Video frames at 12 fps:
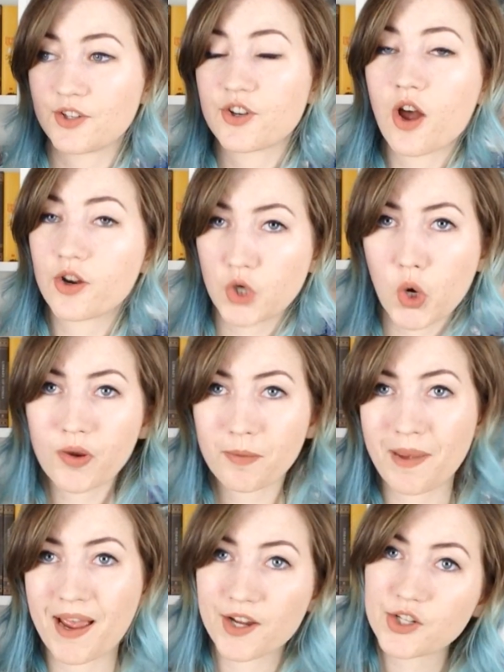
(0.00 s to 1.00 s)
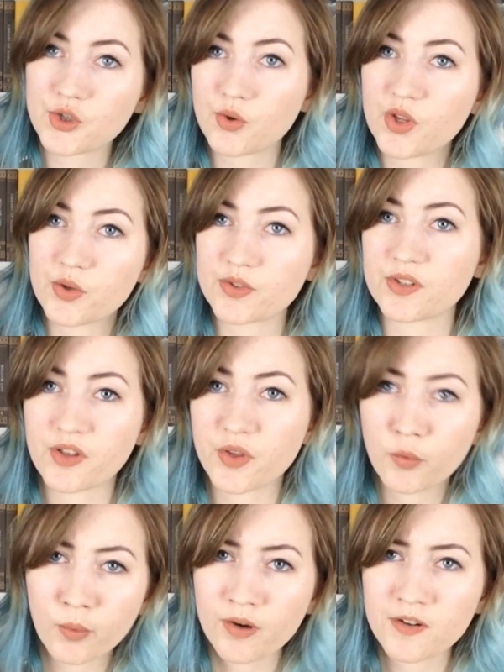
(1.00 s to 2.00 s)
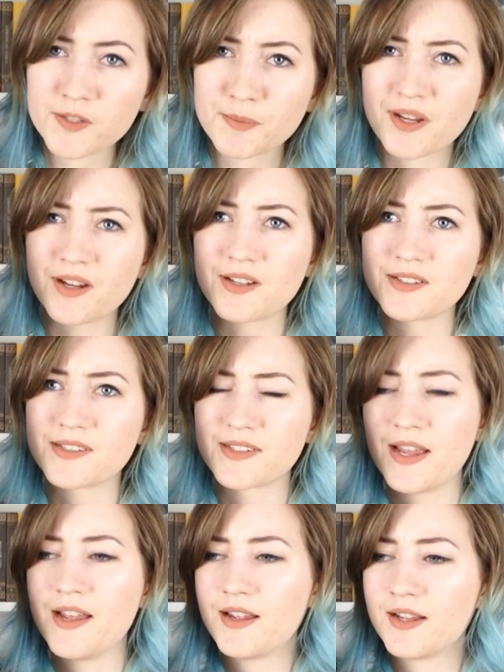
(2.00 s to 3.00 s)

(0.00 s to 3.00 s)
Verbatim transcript: they're not going back to those other worlds, because